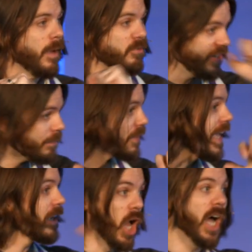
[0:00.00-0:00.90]
Sheep
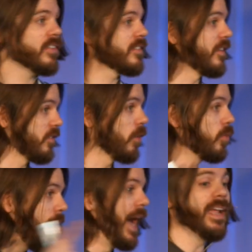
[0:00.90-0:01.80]
get lost, and so
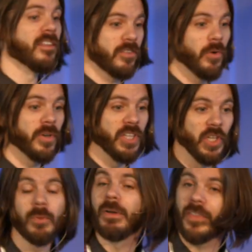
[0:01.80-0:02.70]
do I, and so do
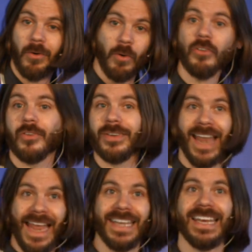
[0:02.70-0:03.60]
you, but there are also
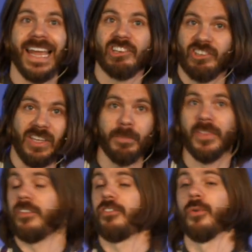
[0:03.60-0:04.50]
99 sheep
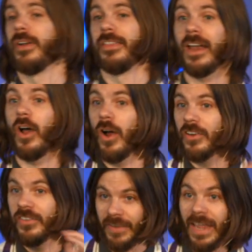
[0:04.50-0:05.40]
in the story that are
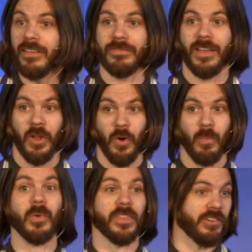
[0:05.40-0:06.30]
safe at
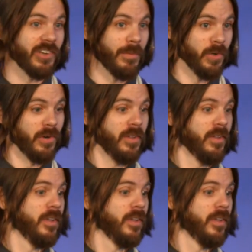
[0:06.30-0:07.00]
home with the shepherd.